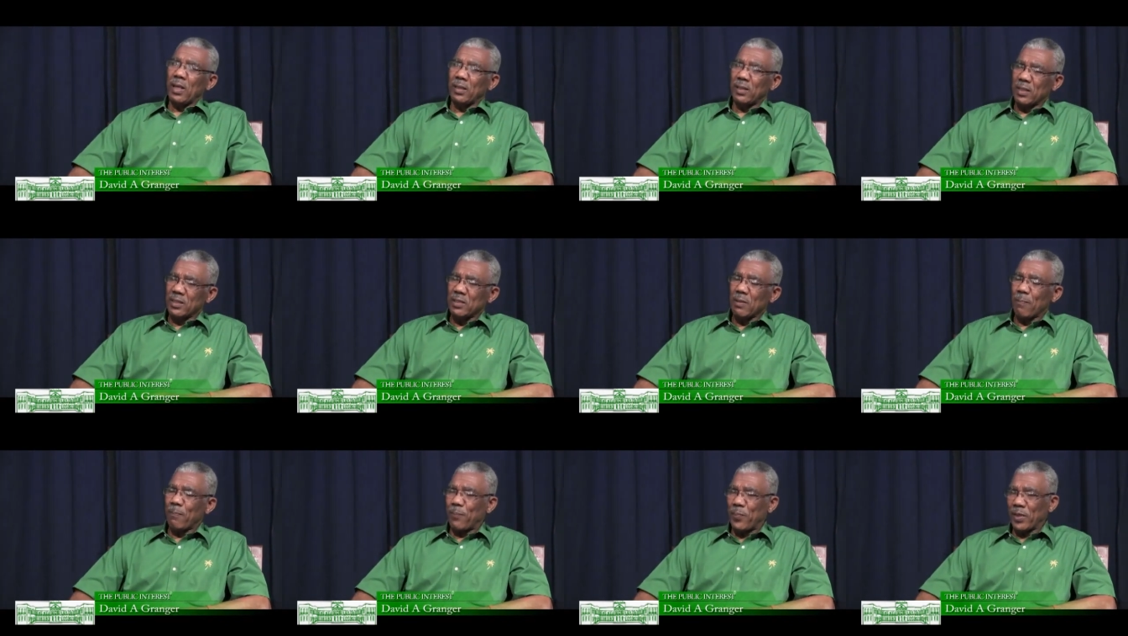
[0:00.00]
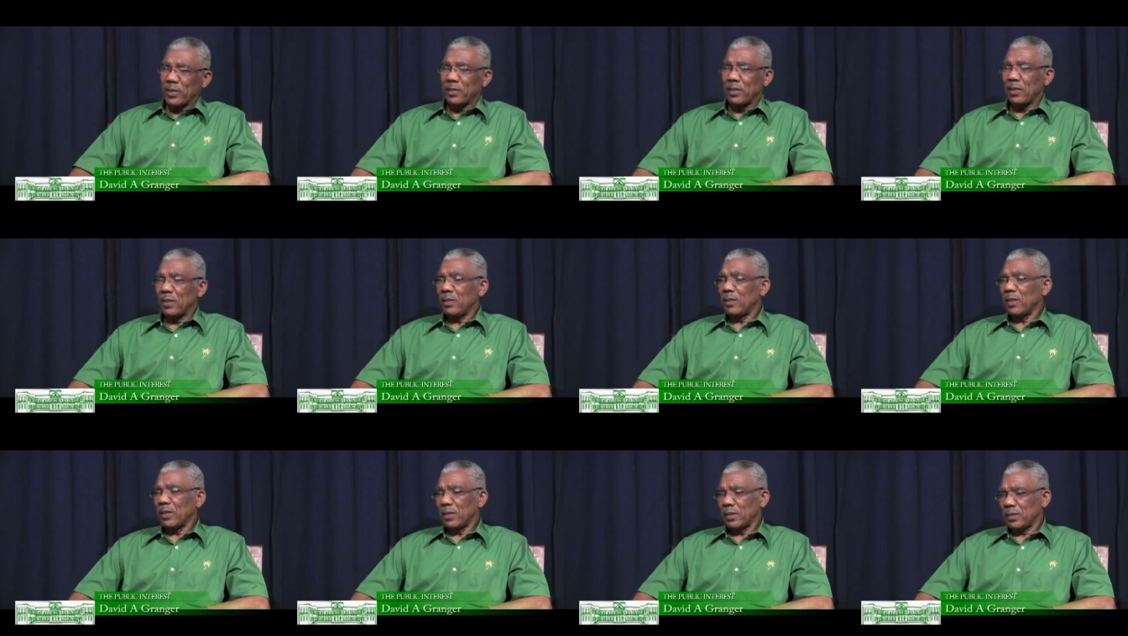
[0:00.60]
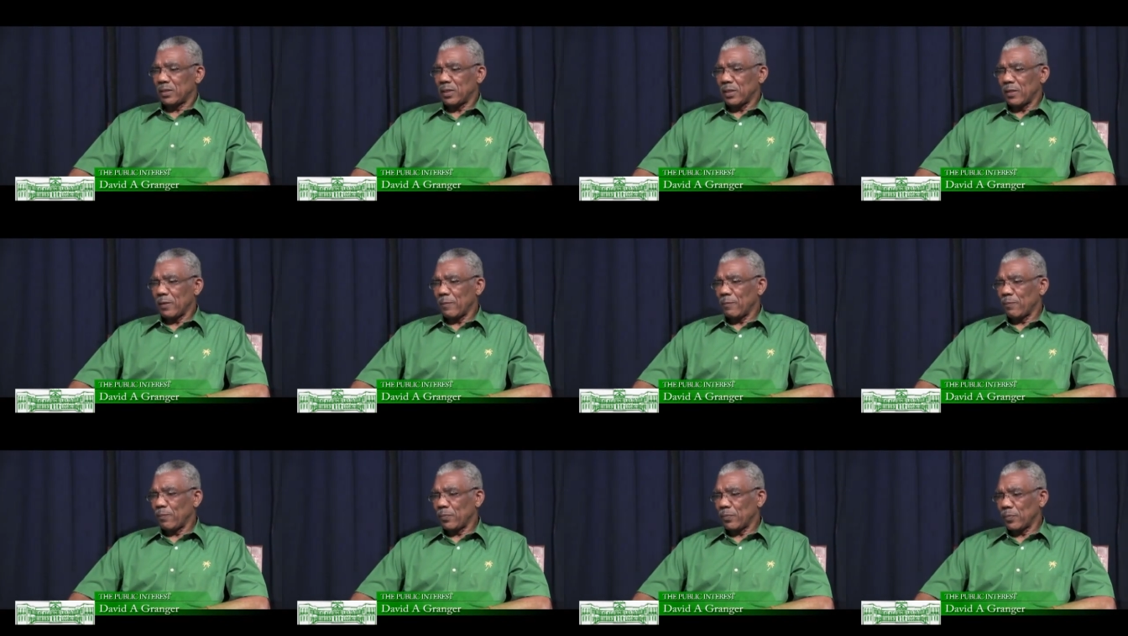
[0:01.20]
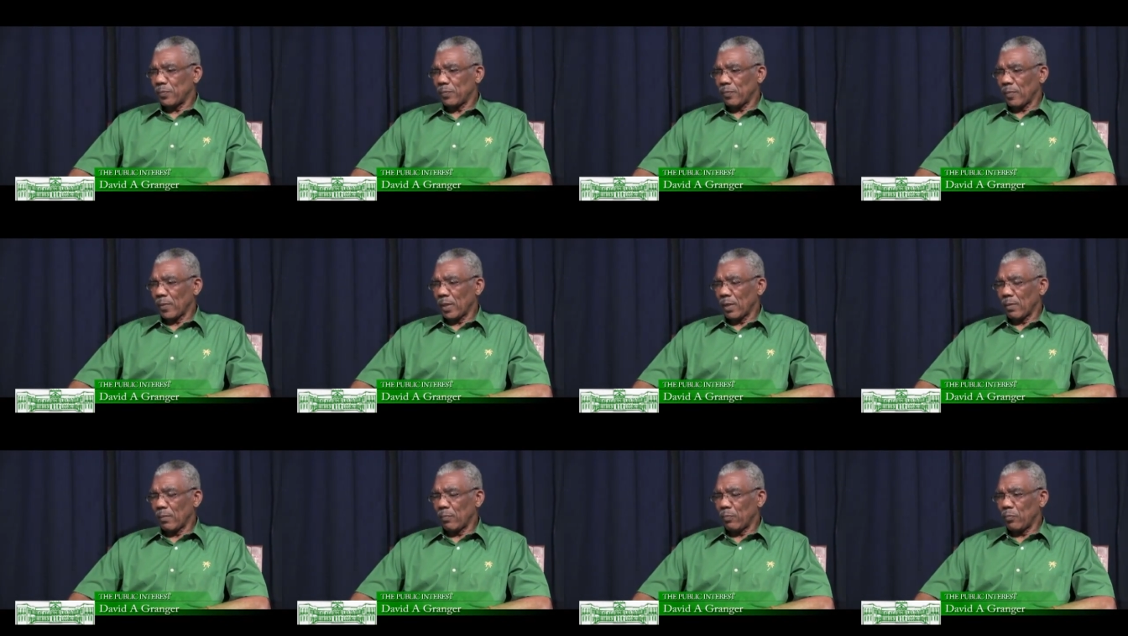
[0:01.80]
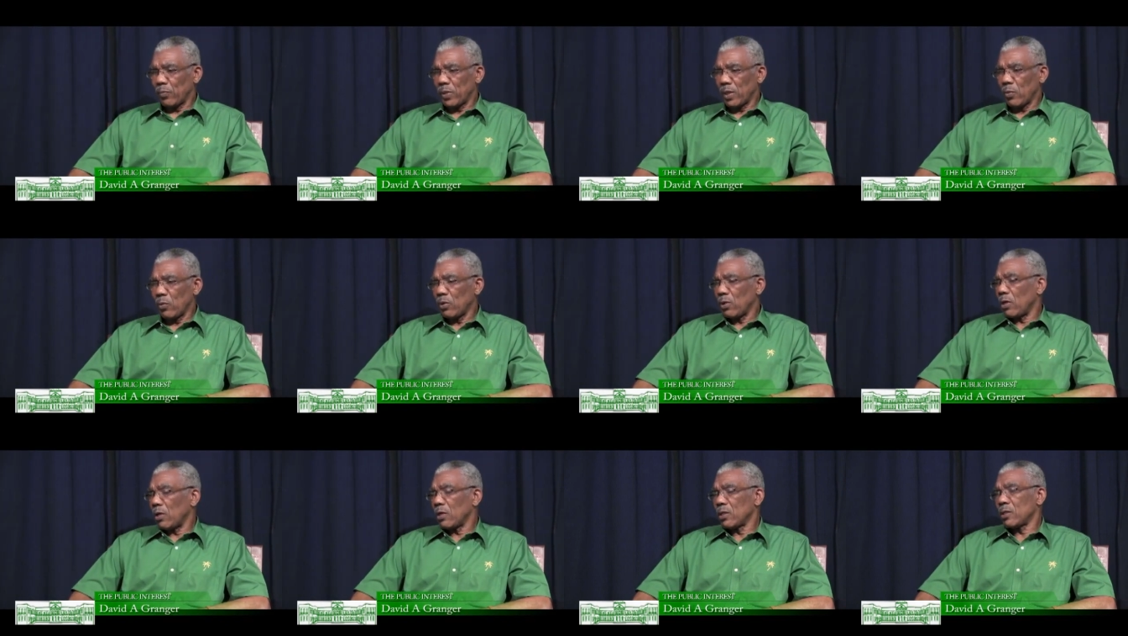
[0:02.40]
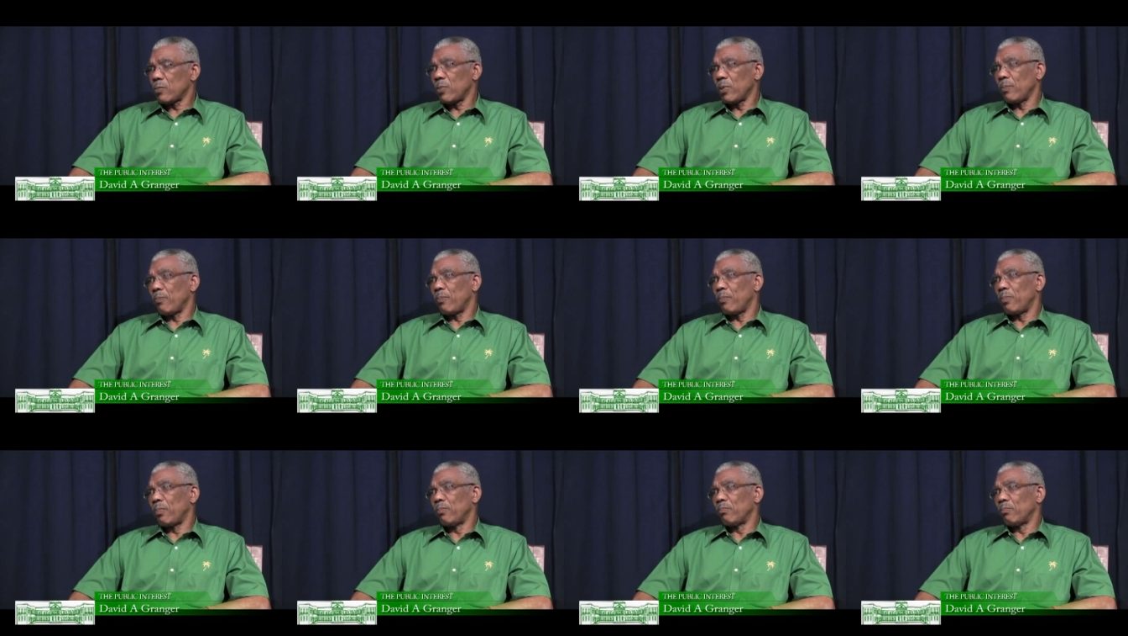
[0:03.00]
It is a pity that um, there will always be